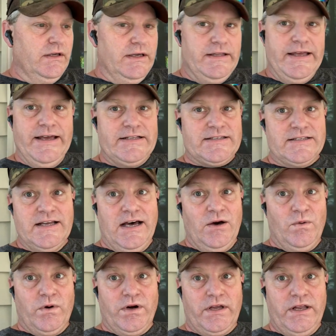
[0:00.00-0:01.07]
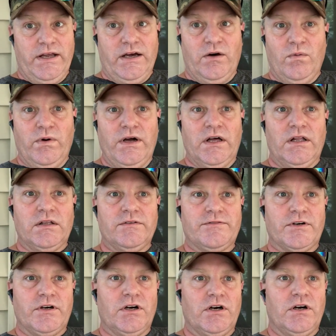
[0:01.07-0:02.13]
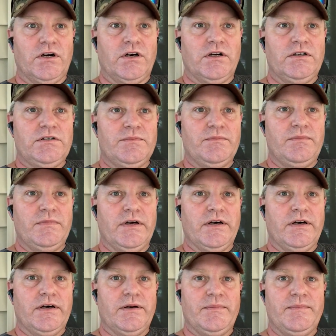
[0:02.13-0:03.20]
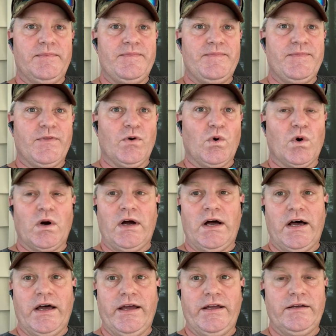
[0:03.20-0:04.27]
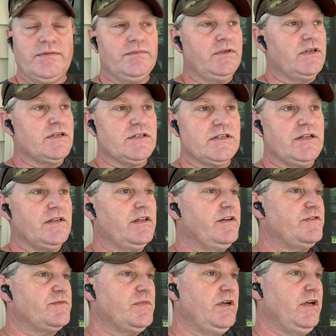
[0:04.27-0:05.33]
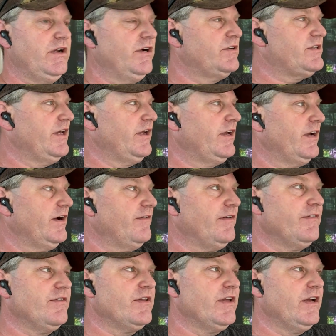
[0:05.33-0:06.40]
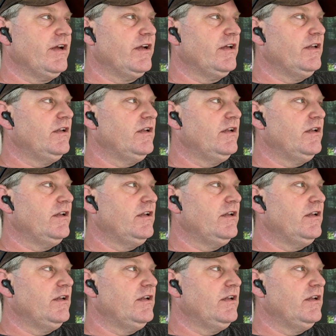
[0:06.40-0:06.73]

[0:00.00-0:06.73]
and that's not working out well for her um, or I, because that leaves me here taking care of everything.